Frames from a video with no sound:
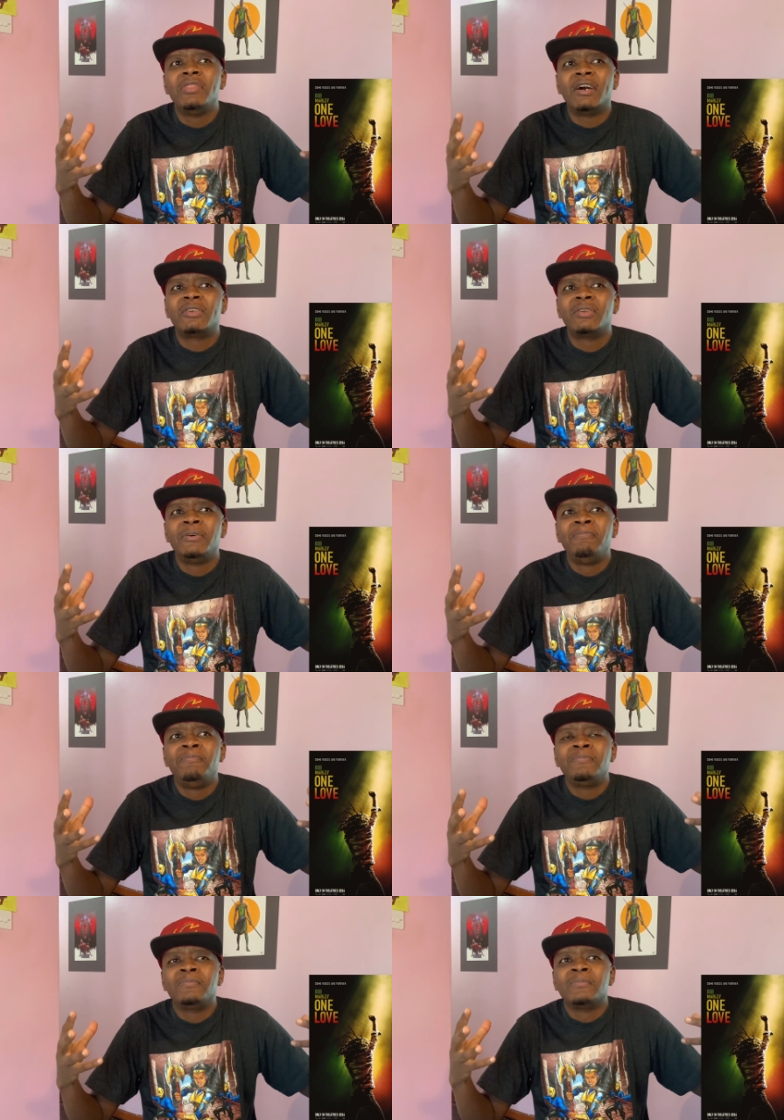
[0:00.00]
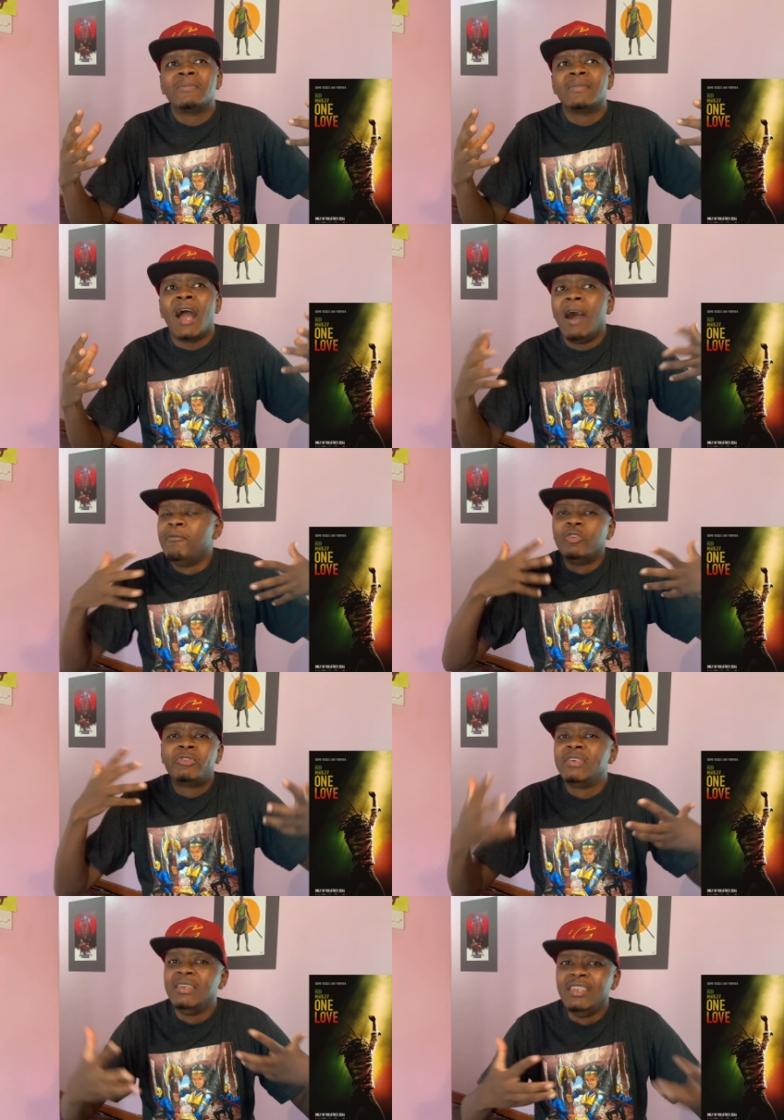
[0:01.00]
that I'm
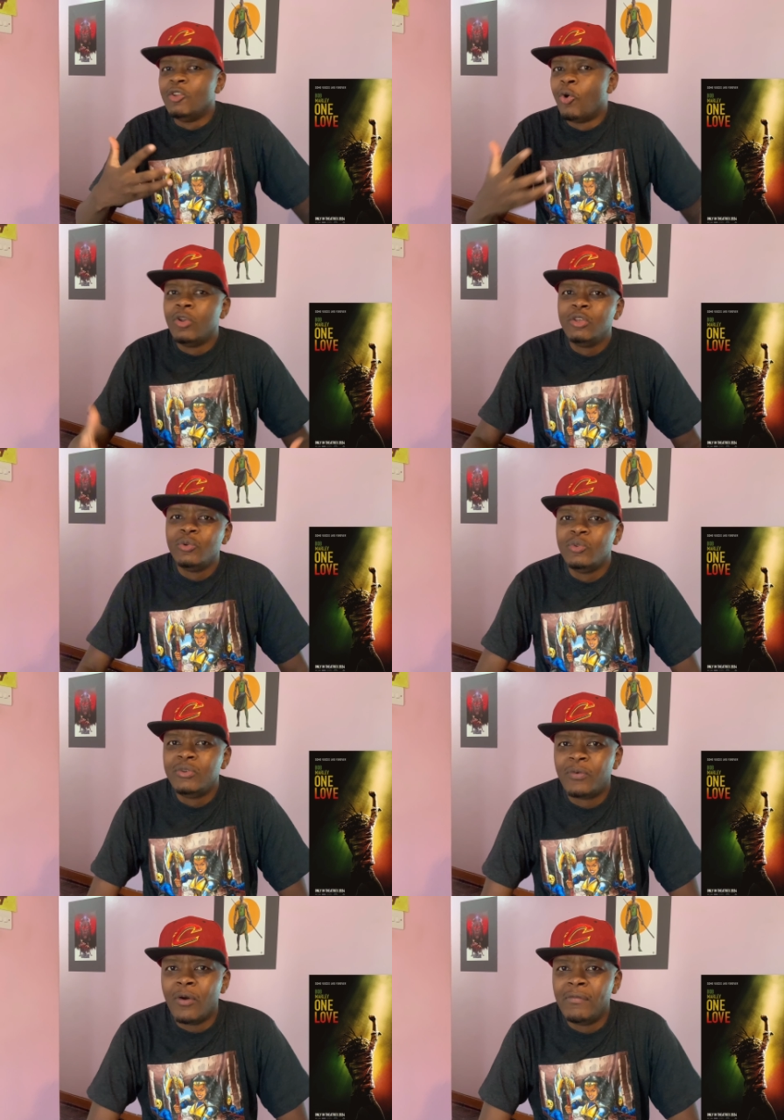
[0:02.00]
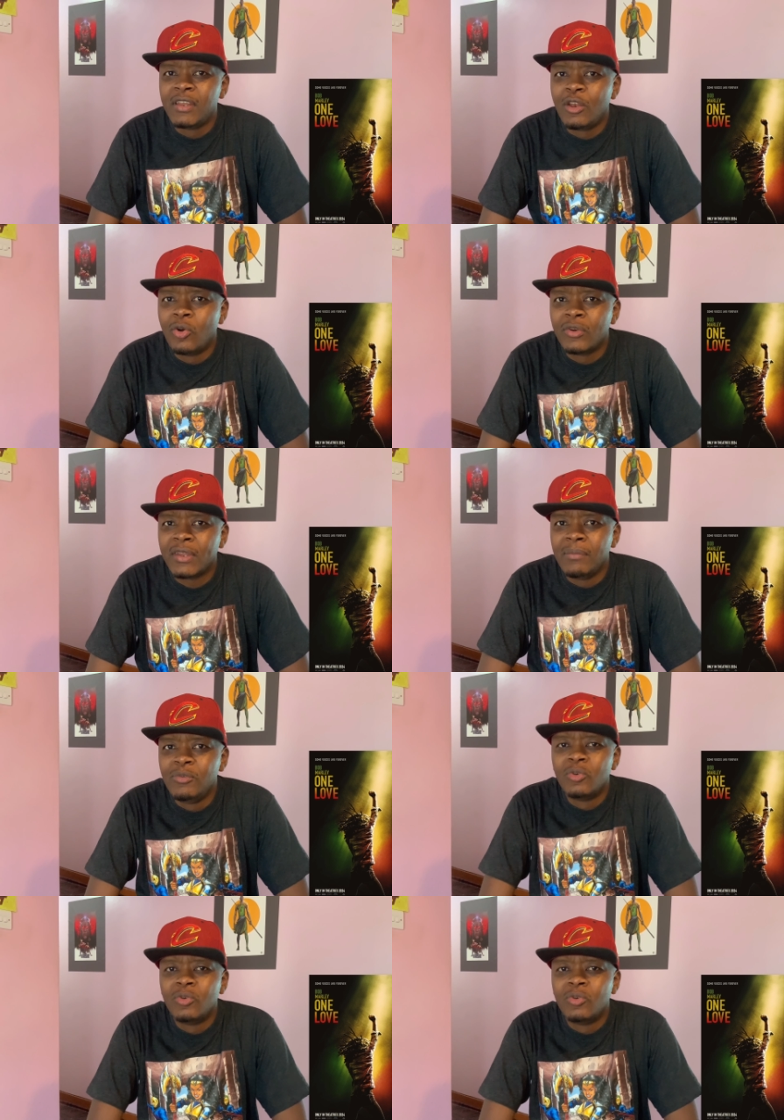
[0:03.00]
not seen in Hollywood for a very long time.